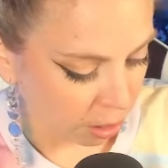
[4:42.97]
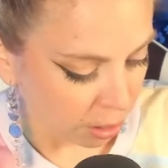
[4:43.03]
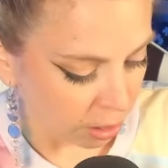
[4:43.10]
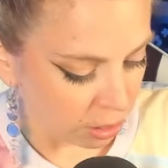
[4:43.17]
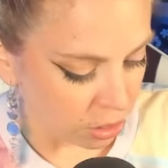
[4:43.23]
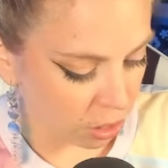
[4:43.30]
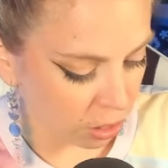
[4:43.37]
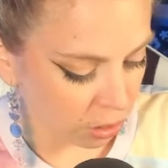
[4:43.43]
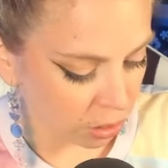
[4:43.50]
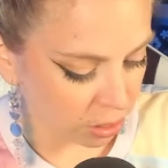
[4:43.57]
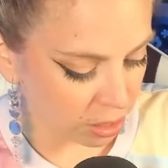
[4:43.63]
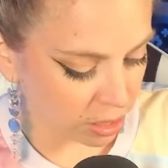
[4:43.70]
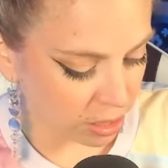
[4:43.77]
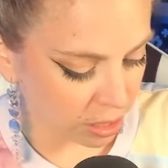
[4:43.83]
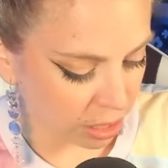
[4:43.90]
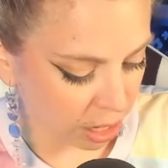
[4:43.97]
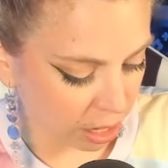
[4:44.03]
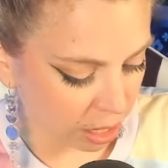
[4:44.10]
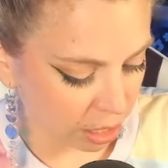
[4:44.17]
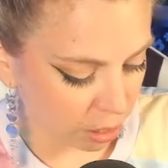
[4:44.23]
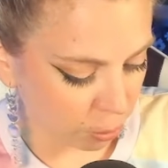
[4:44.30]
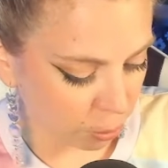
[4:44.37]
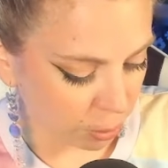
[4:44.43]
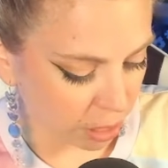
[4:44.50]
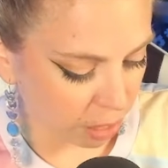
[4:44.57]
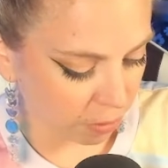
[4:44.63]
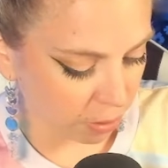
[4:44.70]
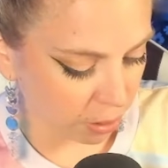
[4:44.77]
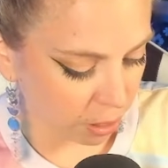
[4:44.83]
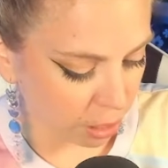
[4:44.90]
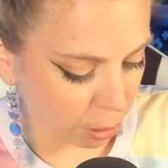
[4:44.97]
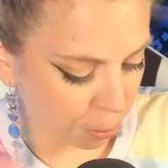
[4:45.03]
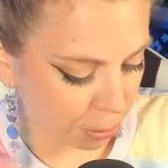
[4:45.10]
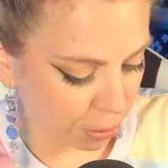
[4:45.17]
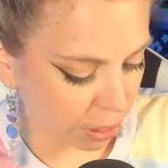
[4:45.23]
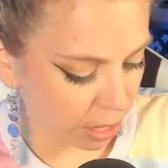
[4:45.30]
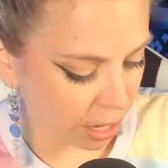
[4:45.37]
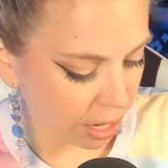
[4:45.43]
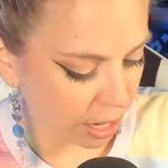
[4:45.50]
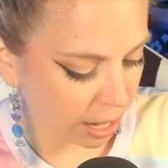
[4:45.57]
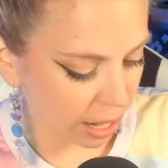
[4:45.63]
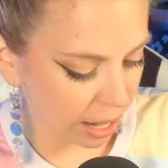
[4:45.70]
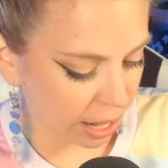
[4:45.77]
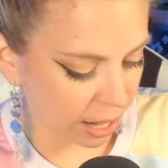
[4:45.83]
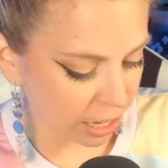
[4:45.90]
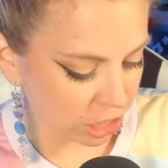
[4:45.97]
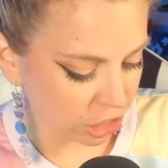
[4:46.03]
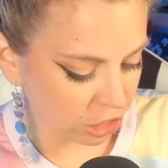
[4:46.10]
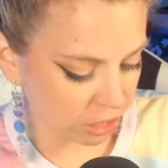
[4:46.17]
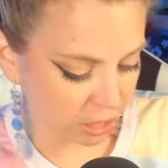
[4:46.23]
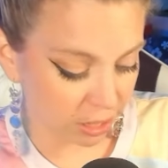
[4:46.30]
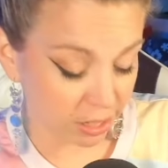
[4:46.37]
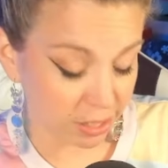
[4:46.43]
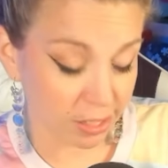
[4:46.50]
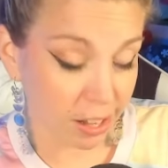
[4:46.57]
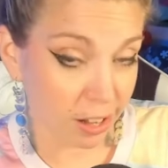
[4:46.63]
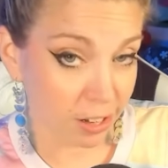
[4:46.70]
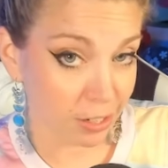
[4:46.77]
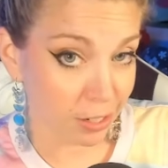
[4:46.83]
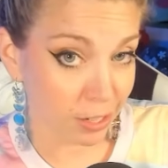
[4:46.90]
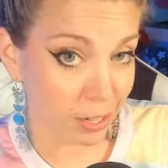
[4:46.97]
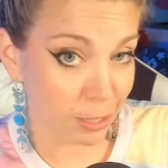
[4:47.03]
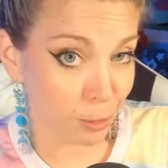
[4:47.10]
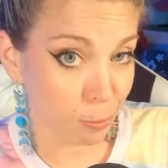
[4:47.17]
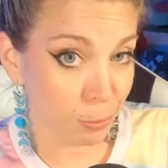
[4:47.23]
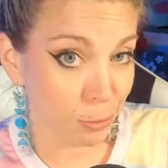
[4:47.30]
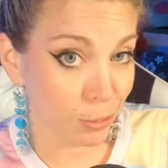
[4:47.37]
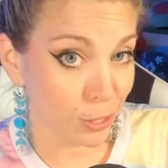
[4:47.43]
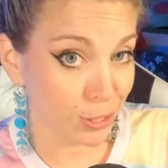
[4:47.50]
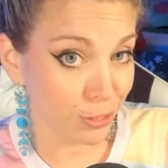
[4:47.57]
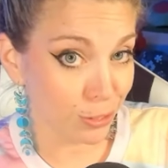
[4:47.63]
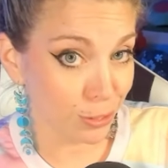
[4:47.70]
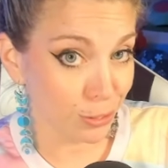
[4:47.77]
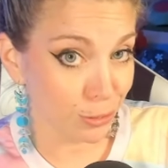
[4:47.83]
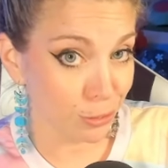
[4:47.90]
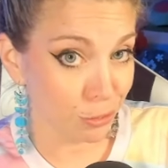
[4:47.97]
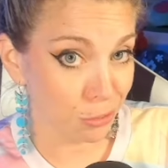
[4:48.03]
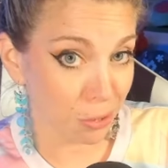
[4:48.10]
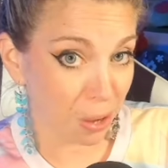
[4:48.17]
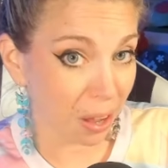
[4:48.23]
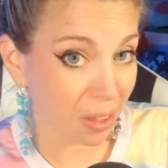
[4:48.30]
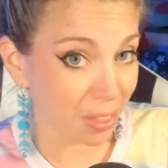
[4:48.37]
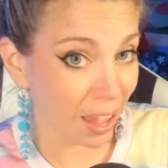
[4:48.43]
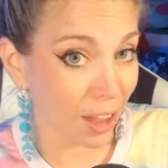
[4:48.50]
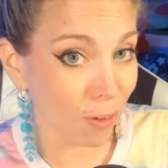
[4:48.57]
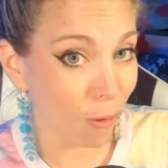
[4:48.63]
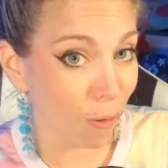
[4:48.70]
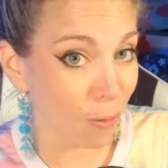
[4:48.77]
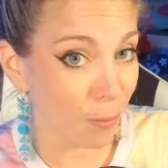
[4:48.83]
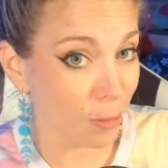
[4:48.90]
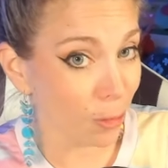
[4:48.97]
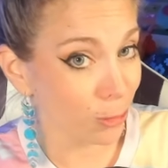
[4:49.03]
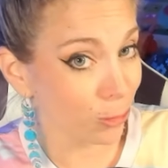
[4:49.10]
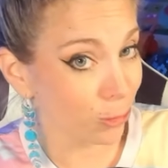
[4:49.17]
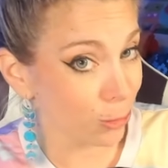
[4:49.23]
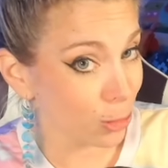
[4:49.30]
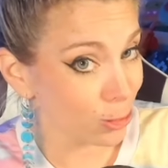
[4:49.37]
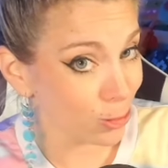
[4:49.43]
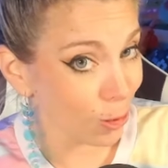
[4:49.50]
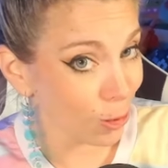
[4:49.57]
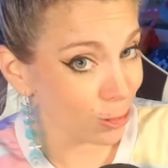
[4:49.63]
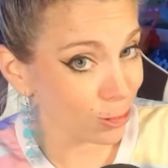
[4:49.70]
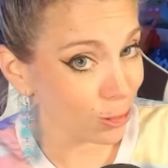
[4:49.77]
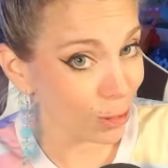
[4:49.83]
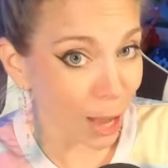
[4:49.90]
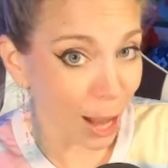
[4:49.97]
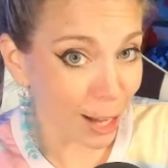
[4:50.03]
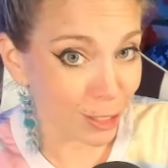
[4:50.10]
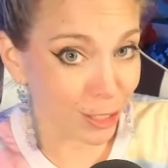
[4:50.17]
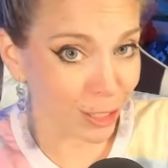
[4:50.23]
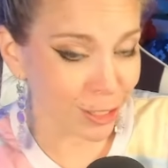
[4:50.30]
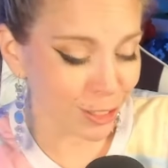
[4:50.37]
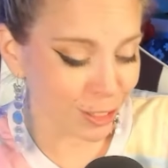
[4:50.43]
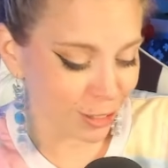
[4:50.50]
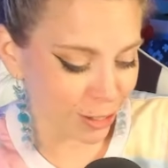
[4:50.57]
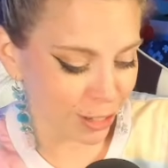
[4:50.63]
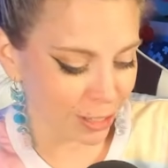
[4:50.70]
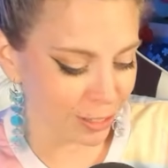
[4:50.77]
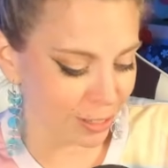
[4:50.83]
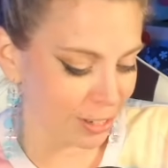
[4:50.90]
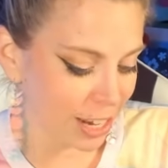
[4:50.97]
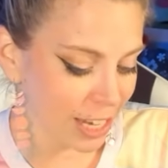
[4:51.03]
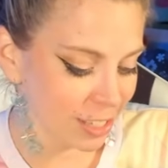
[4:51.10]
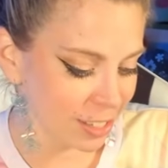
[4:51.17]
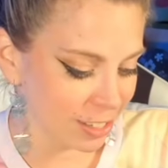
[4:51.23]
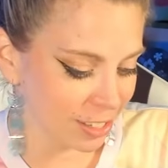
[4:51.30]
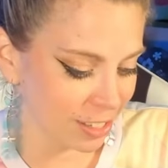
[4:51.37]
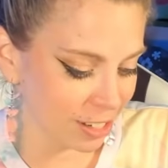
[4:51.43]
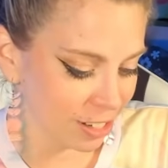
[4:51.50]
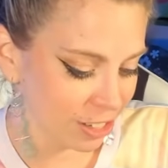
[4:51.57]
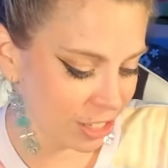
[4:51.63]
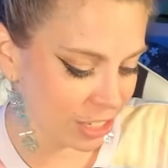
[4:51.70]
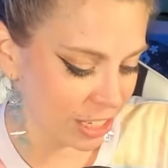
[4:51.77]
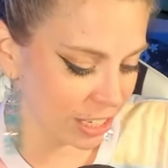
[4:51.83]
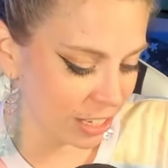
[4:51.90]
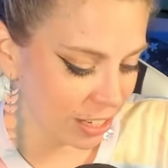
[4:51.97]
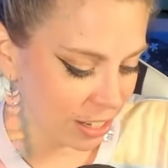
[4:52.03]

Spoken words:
Donald Duck, whenever you play an action, this character gets +2 strength, and all the songs are actions, so that's nice synergy.